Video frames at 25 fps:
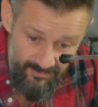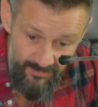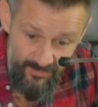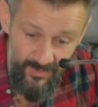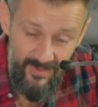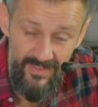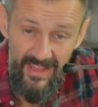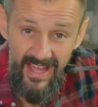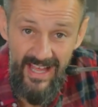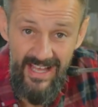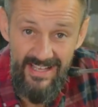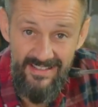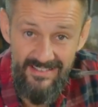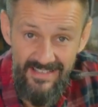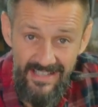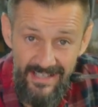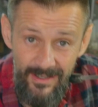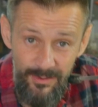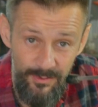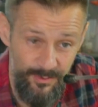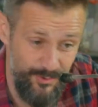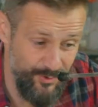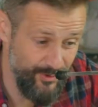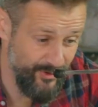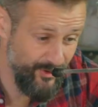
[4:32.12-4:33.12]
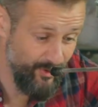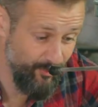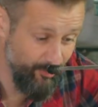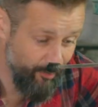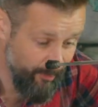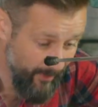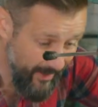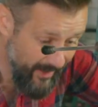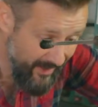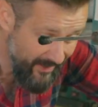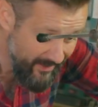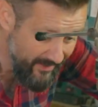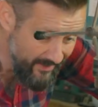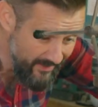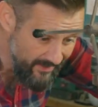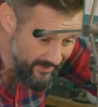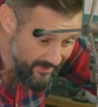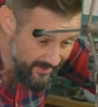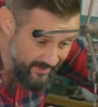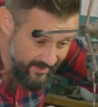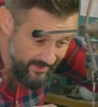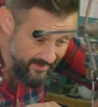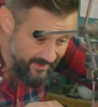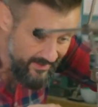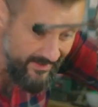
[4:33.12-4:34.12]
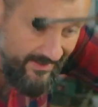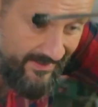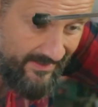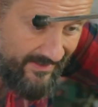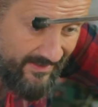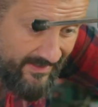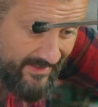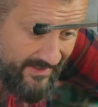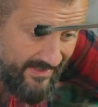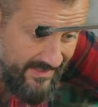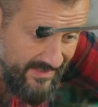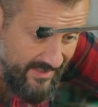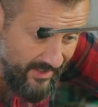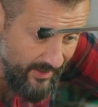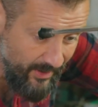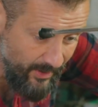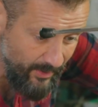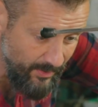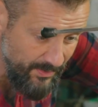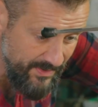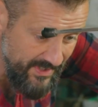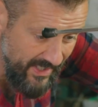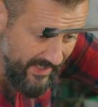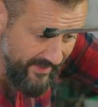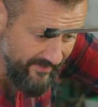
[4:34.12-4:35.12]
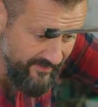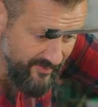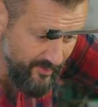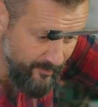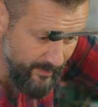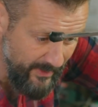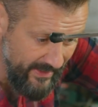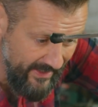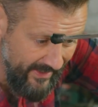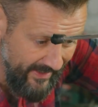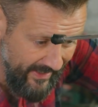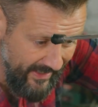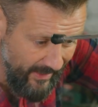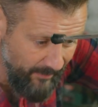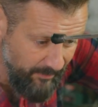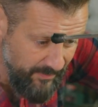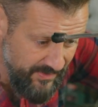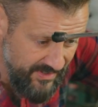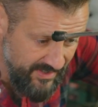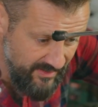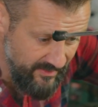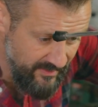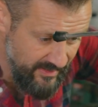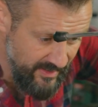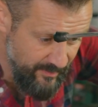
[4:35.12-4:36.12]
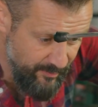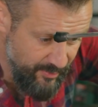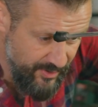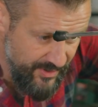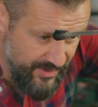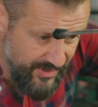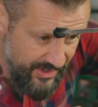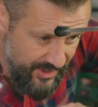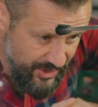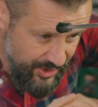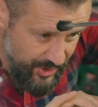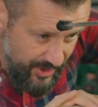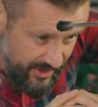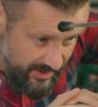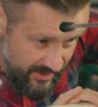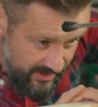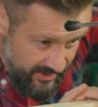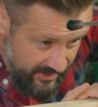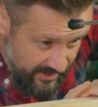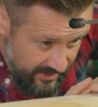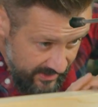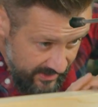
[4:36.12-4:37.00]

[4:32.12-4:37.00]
with a handheld drill, but these holes have to be absolutely precision.